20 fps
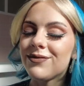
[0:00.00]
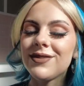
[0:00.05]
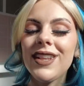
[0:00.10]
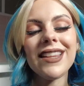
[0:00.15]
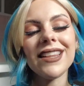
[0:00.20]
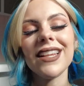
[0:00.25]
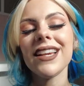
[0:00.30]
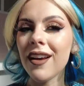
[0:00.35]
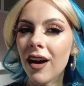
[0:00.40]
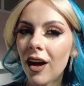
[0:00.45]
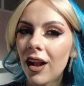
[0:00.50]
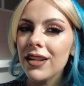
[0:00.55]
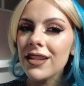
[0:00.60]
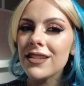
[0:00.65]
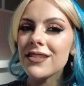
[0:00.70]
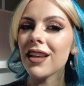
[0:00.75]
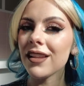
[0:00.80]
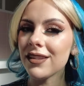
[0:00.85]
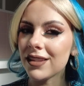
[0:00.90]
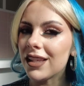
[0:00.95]
They're the
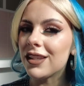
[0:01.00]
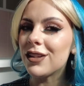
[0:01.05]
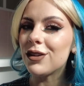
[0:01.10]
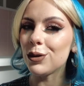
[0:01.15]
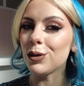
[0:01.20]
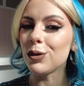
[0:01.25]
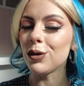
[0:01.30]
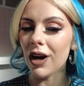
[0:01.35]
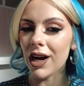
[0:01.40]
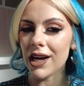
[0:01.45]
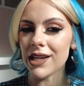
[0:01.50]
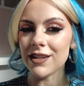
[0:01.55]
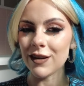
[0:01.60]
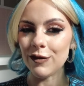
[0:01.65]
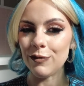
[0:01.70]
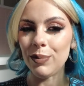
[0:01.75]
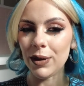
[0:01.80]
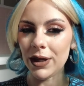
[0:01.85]
colours I think you guys have